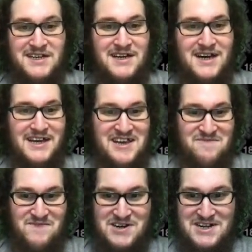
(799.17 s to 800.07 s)
I
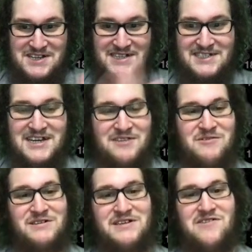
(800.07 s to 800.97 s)
can't predict exactly
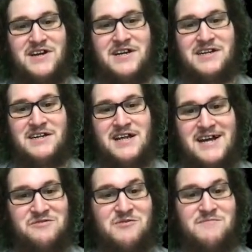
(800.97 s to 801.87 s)
where it's going, and it
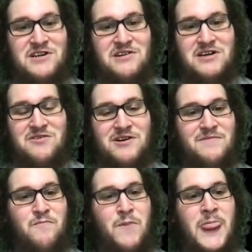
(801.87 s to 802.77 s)
has room to go
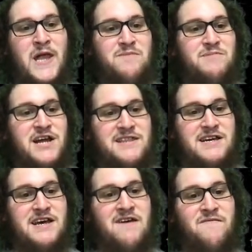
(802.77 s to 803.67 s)
lower. But I
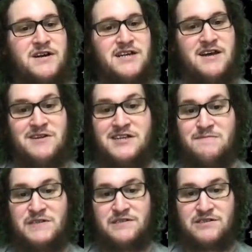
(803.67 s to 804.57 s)
think every time it
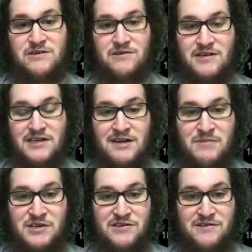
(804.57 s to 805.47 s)
dips is totally an
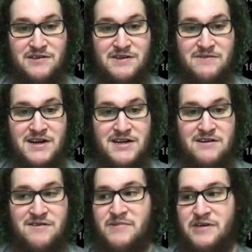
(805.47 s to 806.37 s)
opportunity right
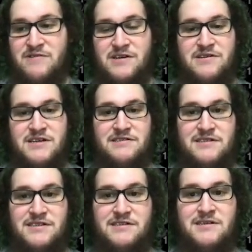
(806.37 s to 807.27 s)
now, and Bitcoin could
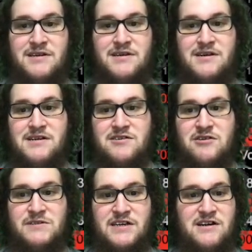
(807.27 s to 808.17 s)
easily go
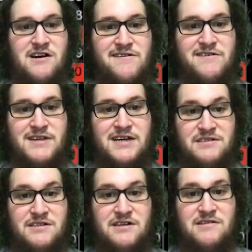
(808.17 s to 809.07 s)
up to like
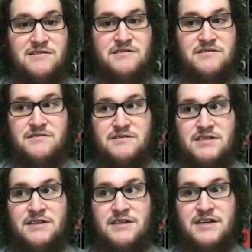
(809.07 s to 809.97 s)
$100,000
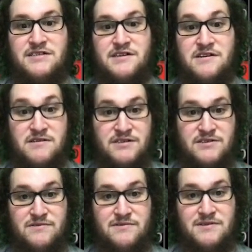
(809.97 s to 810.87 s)
in the next year or
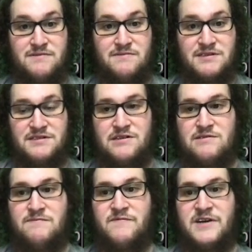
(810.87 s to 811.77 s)
two once
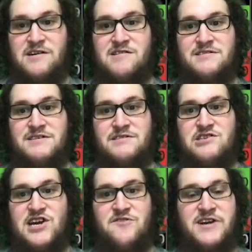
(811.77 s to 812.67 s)
the fiat currencies
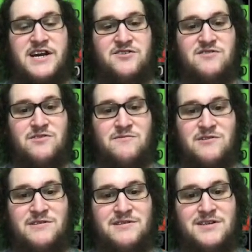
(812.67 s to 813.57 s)
chain react around the world.